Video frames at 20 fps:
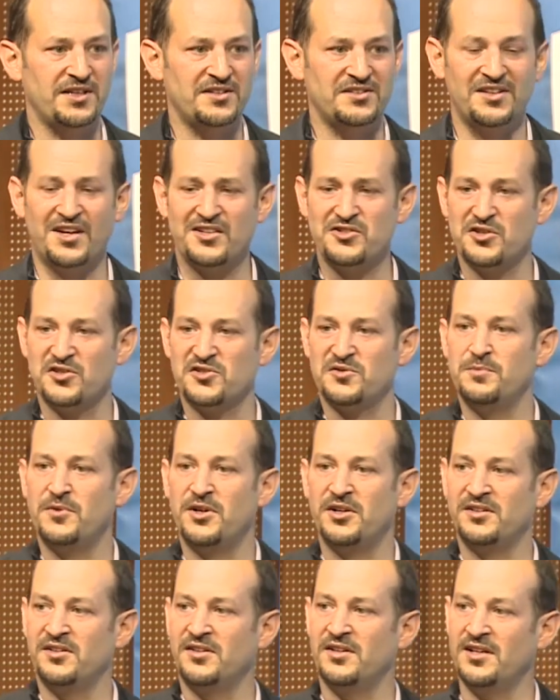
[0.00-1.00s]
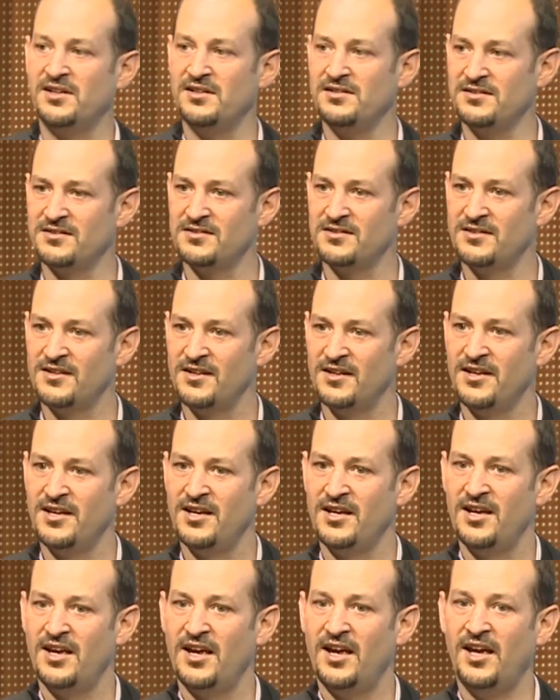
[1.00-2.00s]
such as SmartThings,
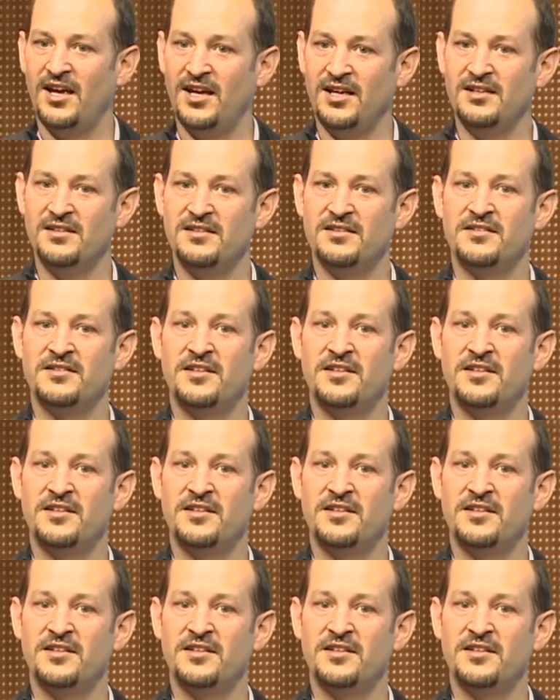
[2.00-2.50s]
and